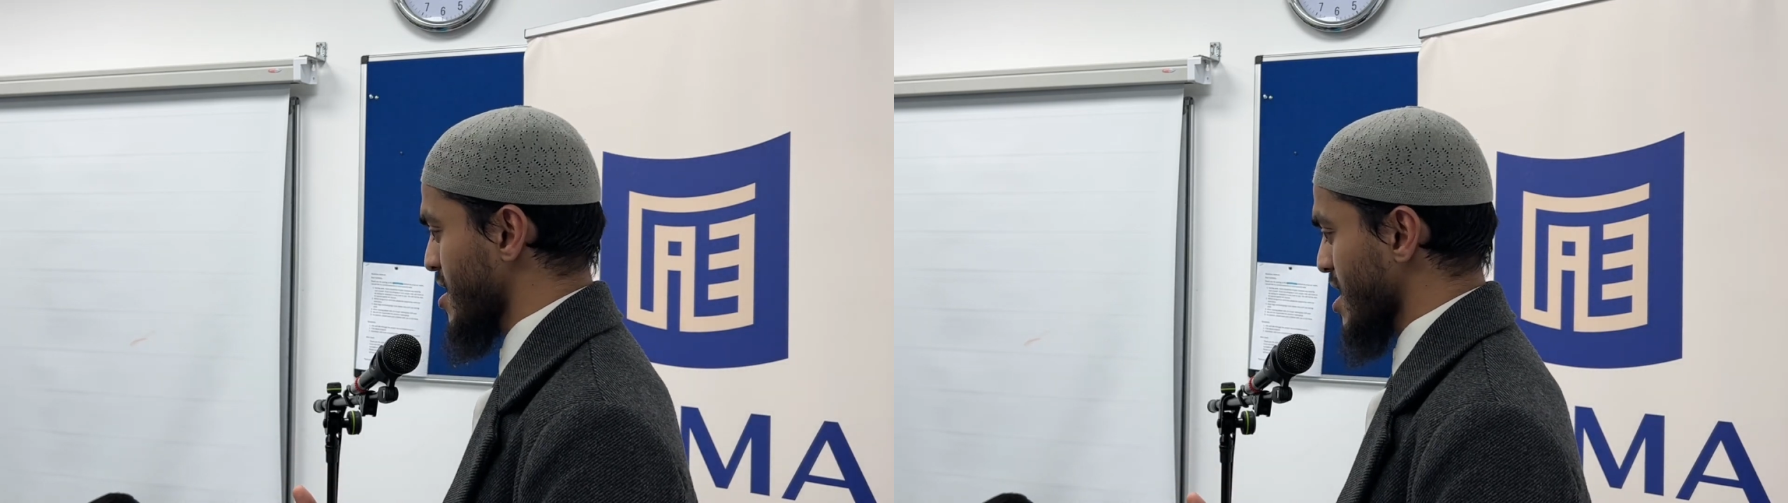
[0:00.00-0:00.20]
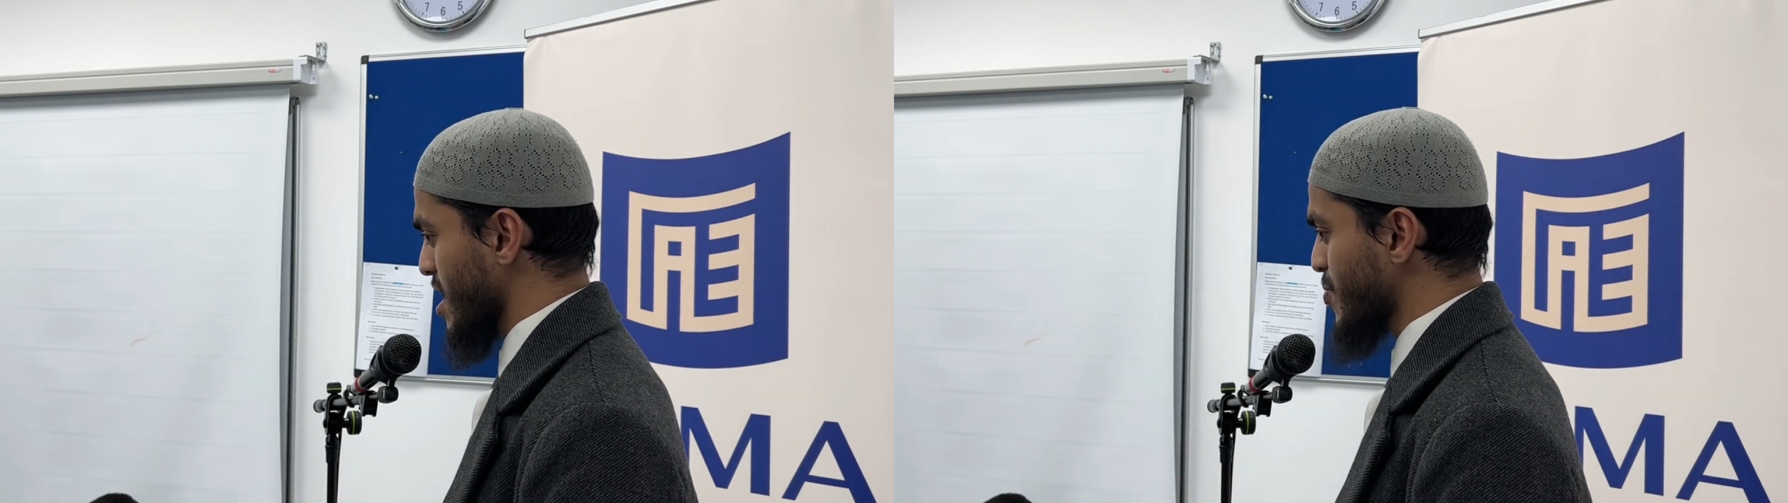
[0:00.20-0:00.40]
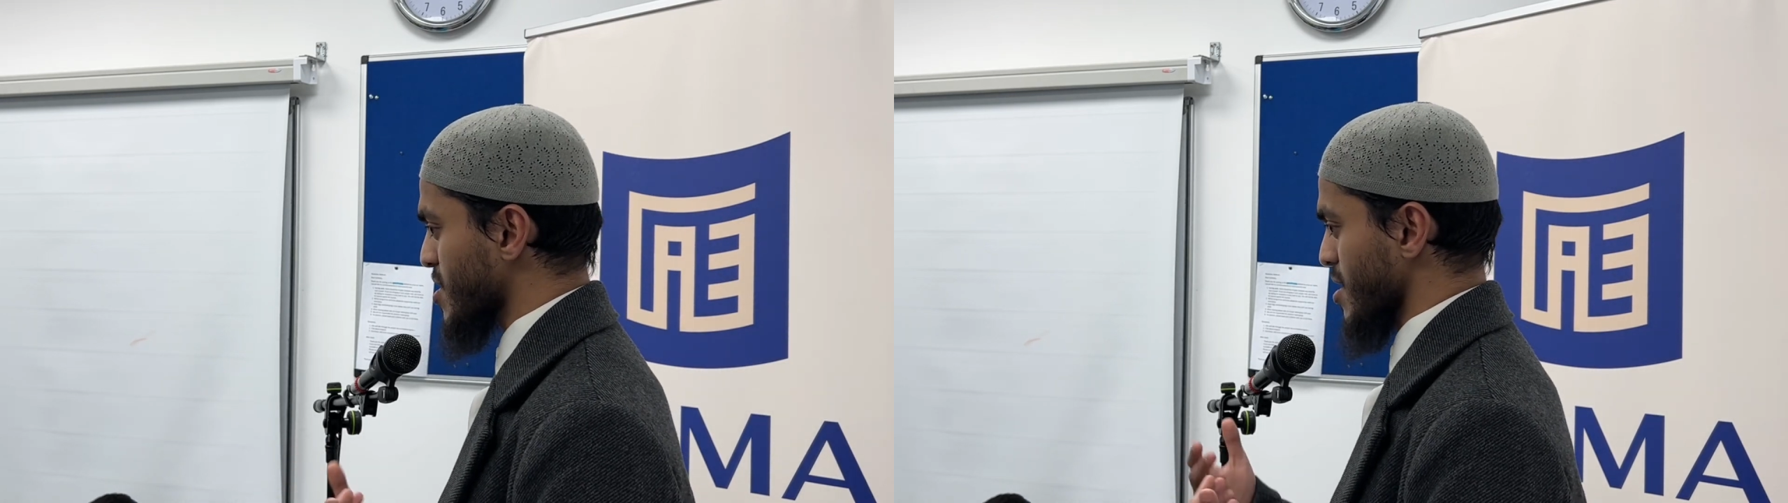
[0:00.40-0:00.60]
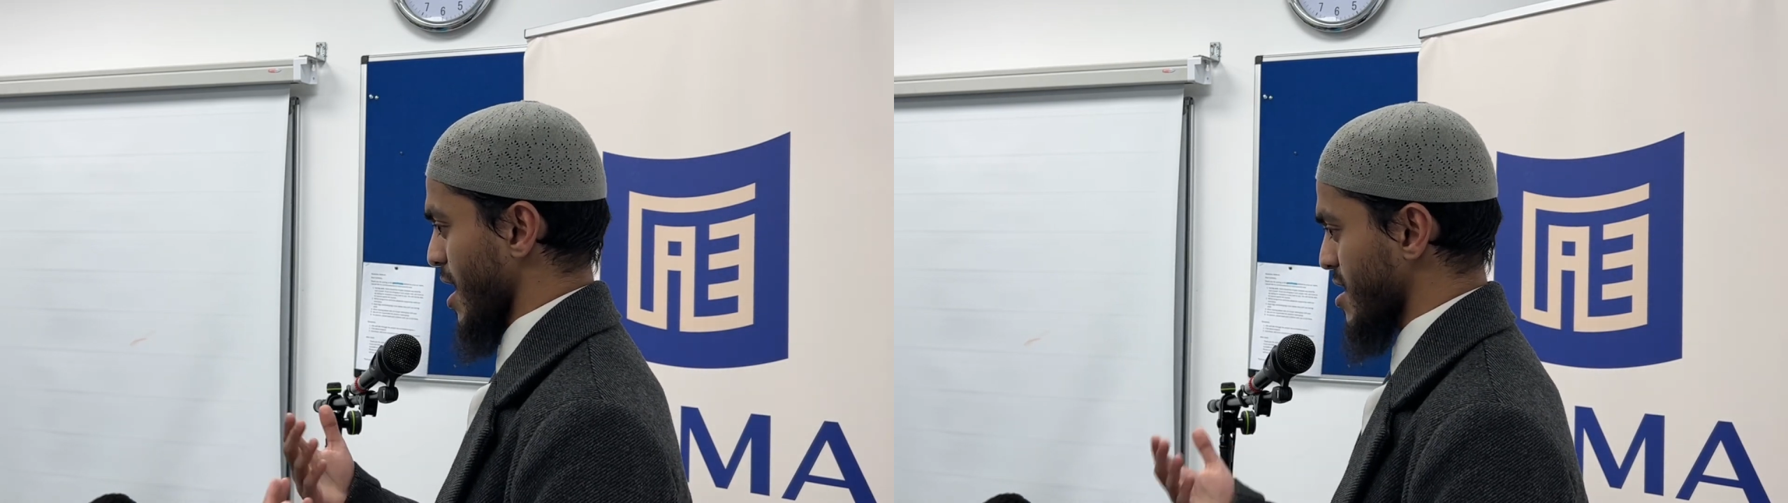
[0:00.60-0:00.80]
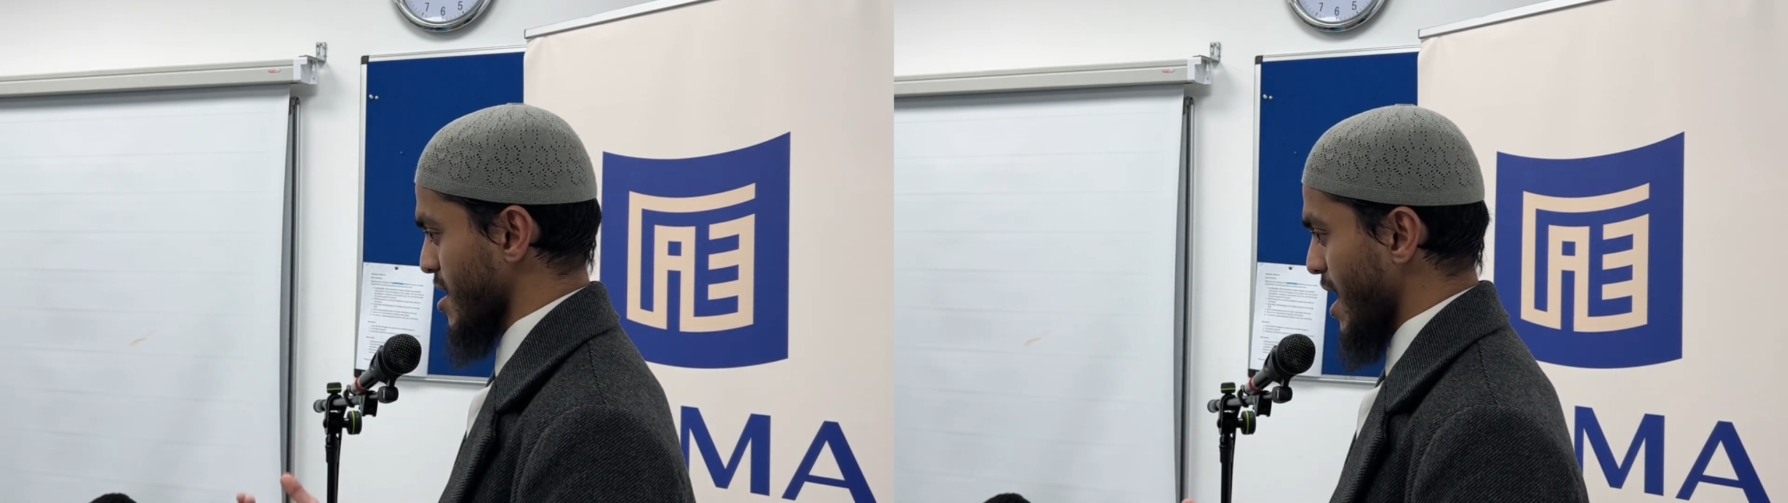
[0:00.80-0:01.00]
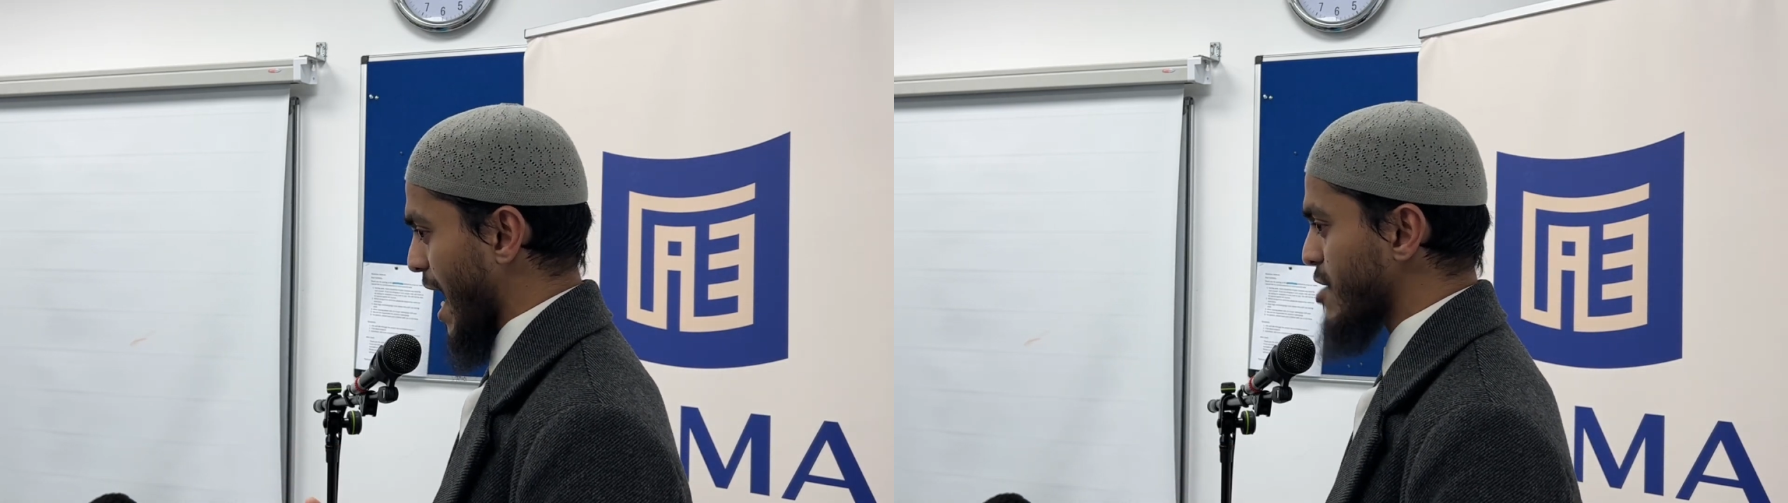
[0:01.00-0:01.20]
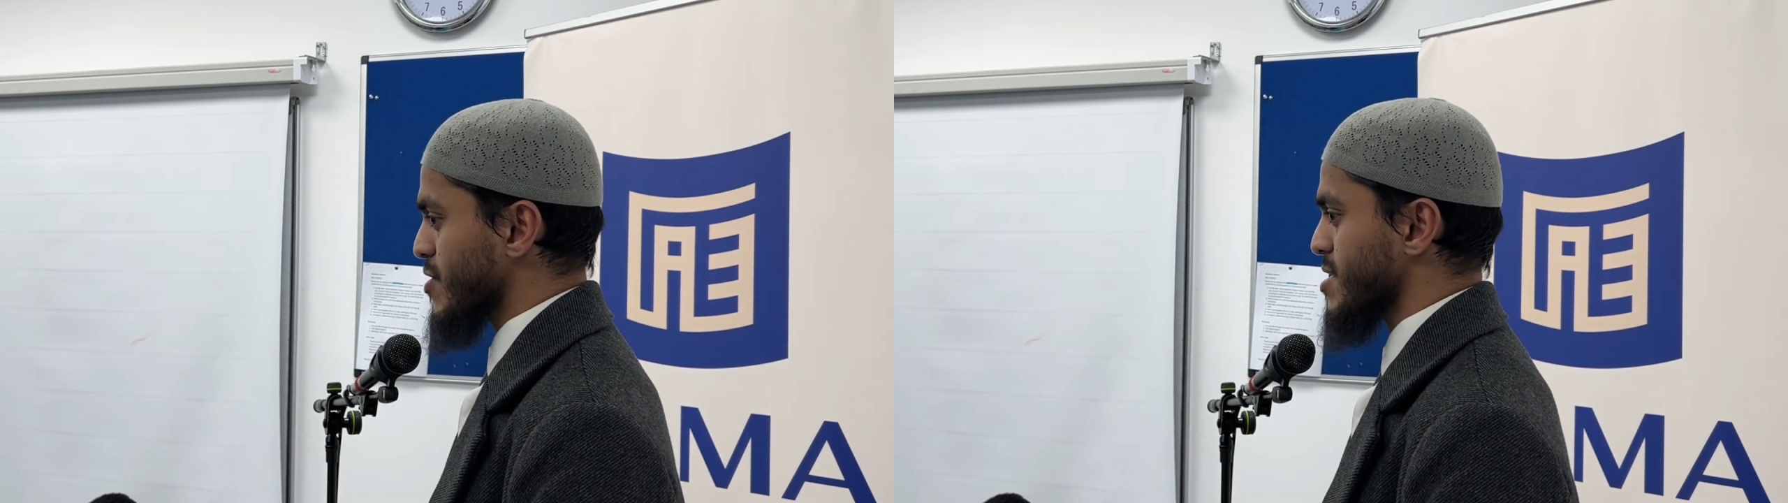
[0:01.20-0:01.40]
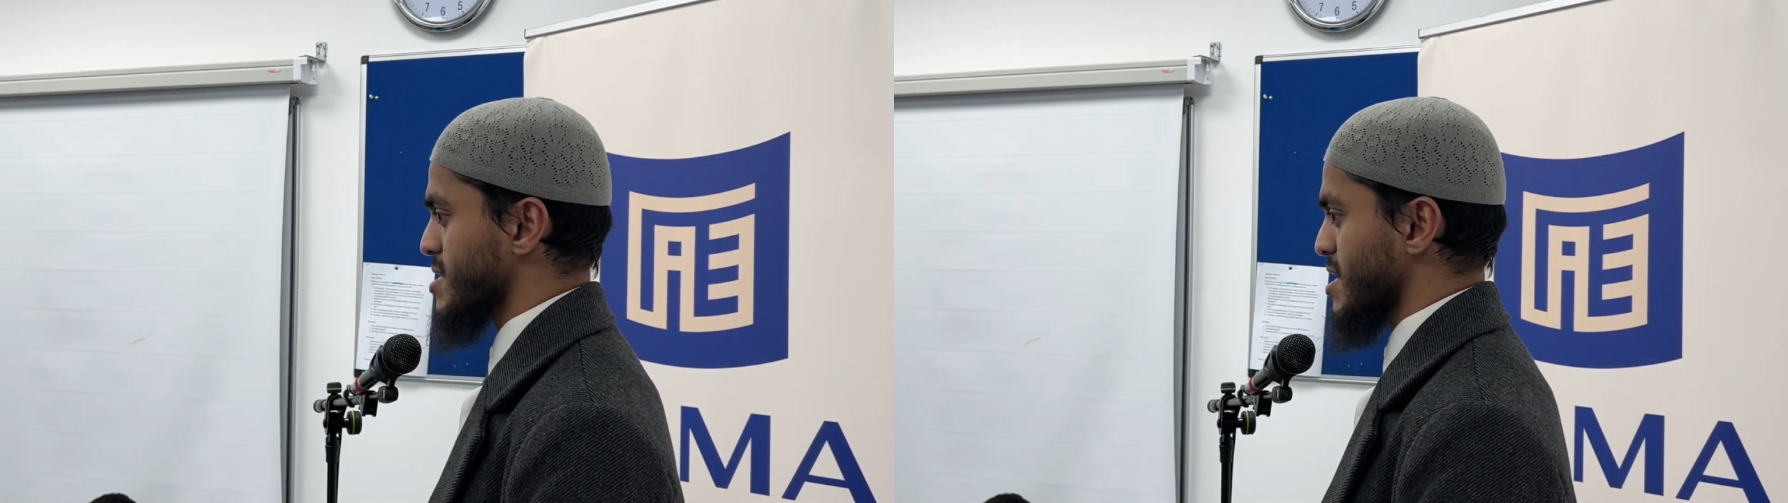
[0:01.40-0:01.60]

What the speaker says: kibr and arrogance.